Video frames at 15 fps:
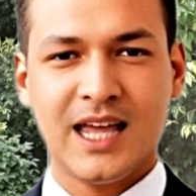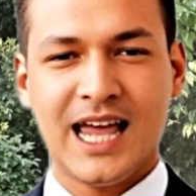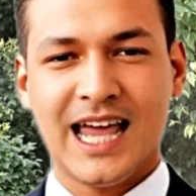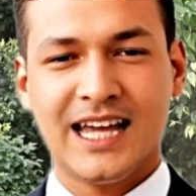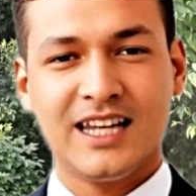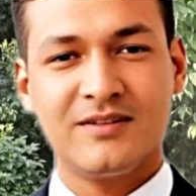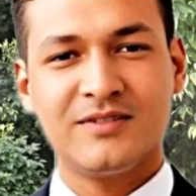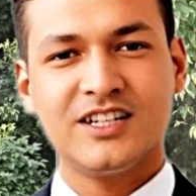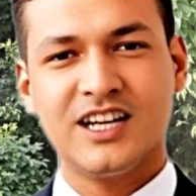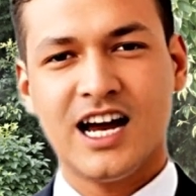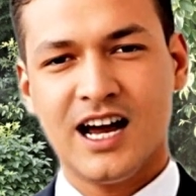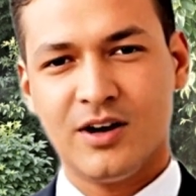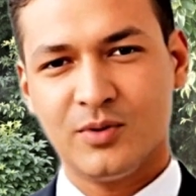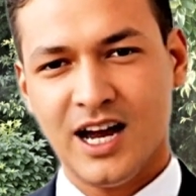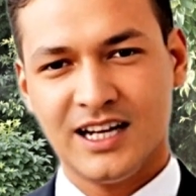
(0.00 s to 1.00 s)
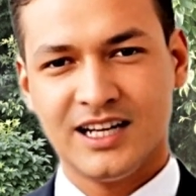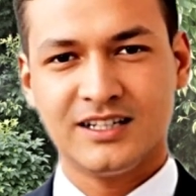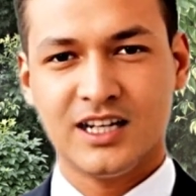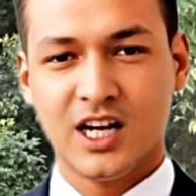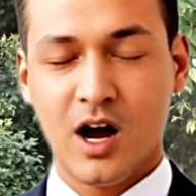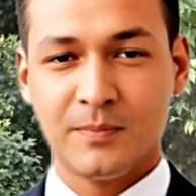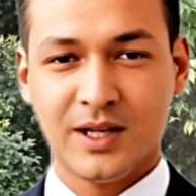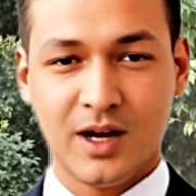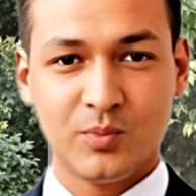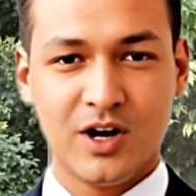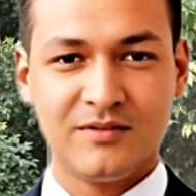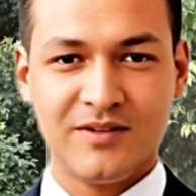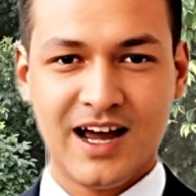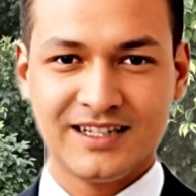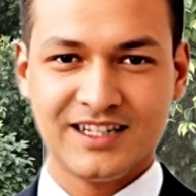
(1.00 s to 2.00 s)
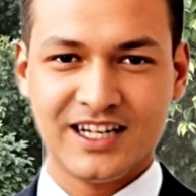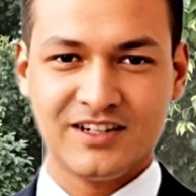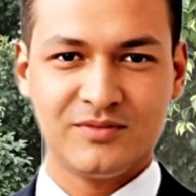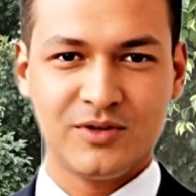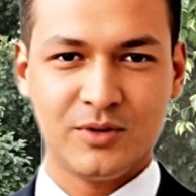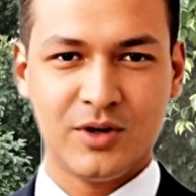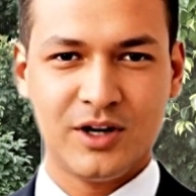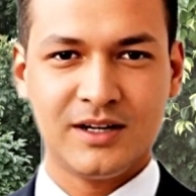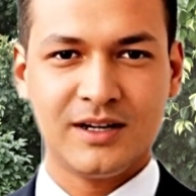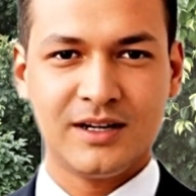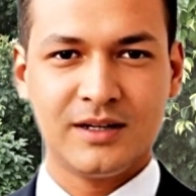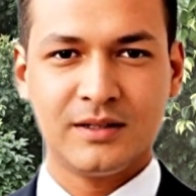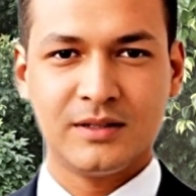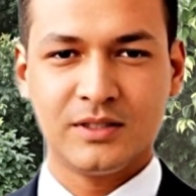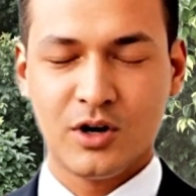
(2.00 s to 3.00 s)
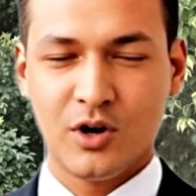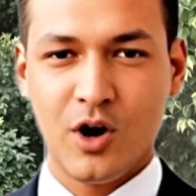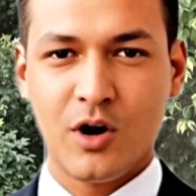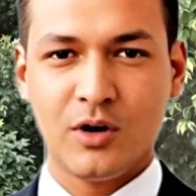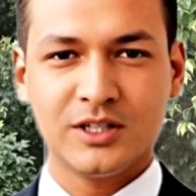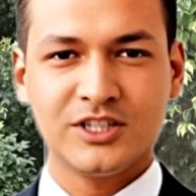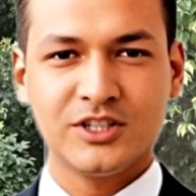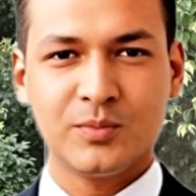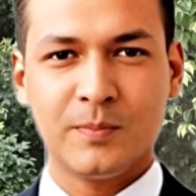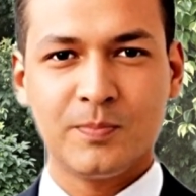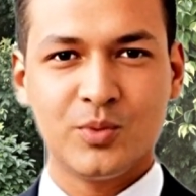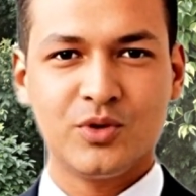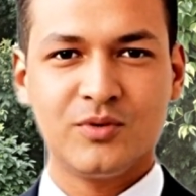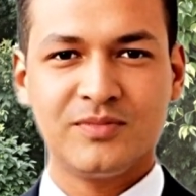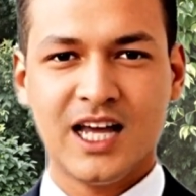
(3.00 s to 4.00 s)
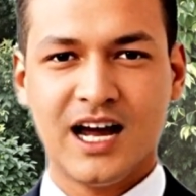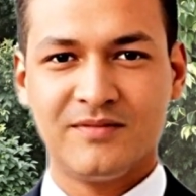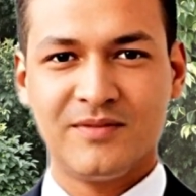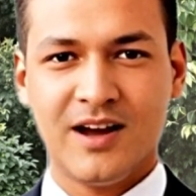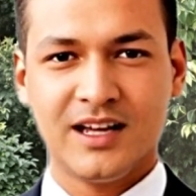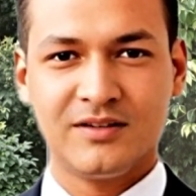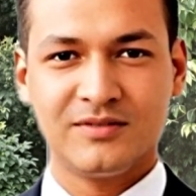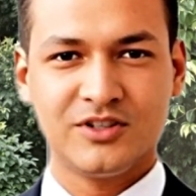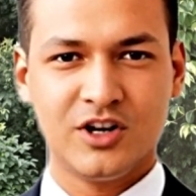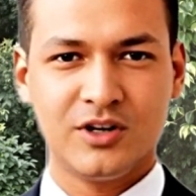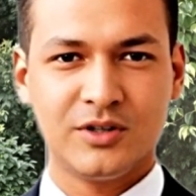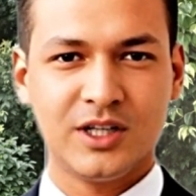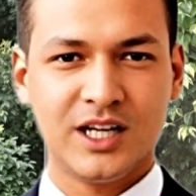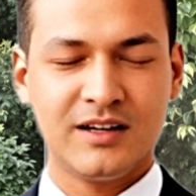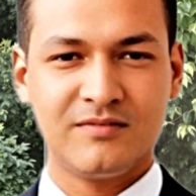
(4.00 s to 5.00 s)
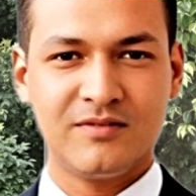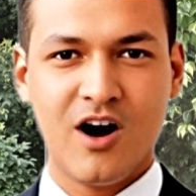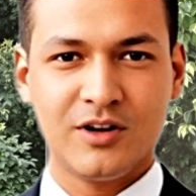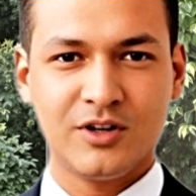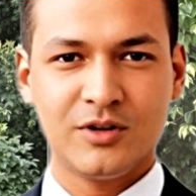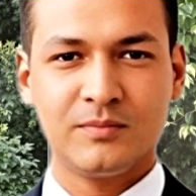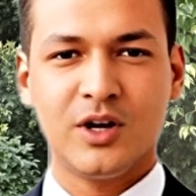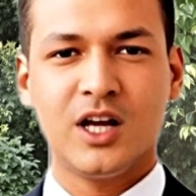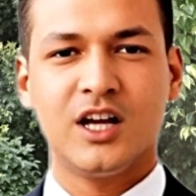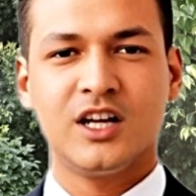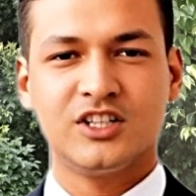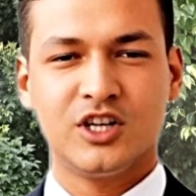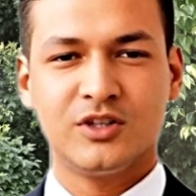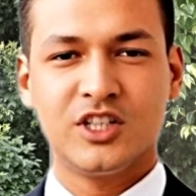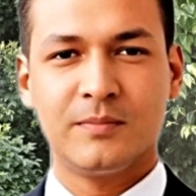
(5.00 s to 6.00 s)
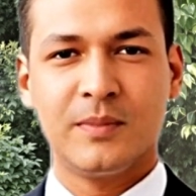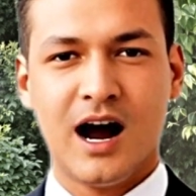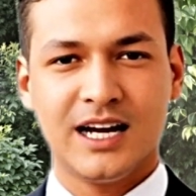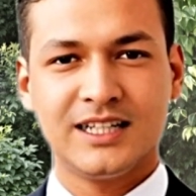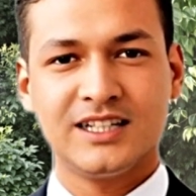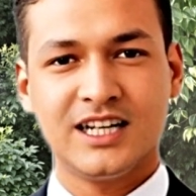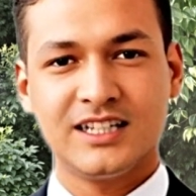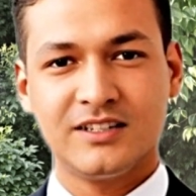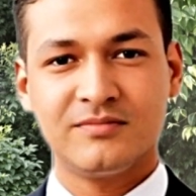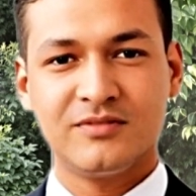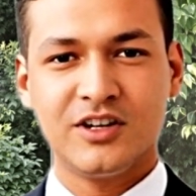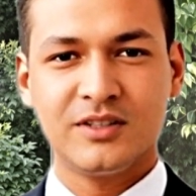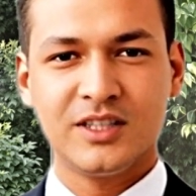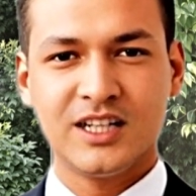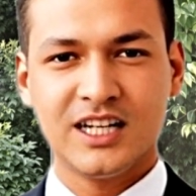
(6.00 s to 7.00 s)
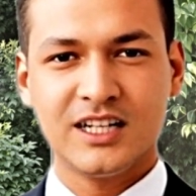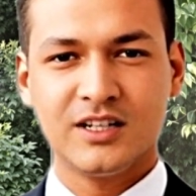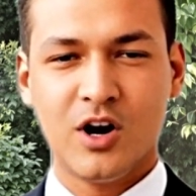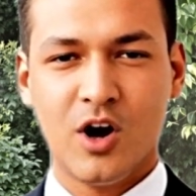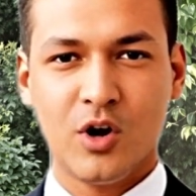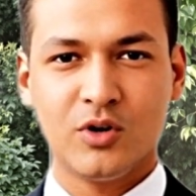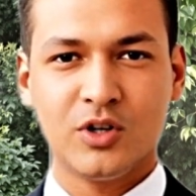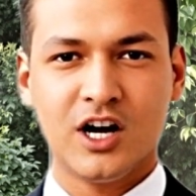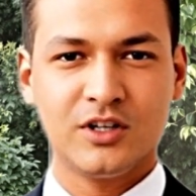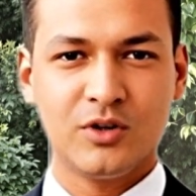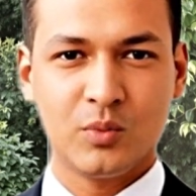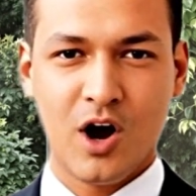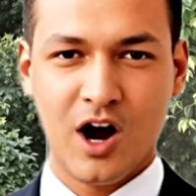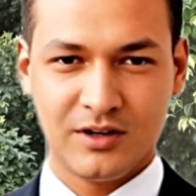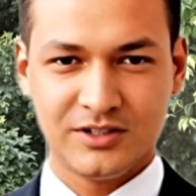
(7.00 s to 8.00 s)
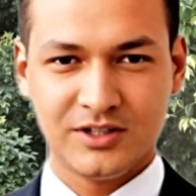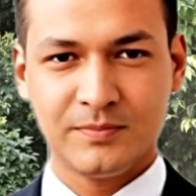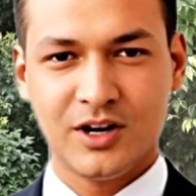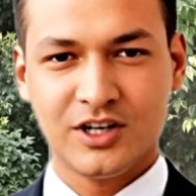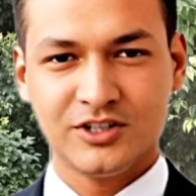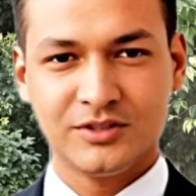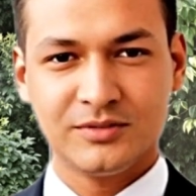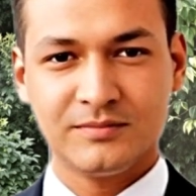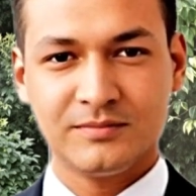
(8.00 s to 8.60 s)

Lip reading: and giving diuretics to help get rid of excess fluid. The goal is to improve that effective circulating volume so their body doesn't feel the need to hold on to water so much.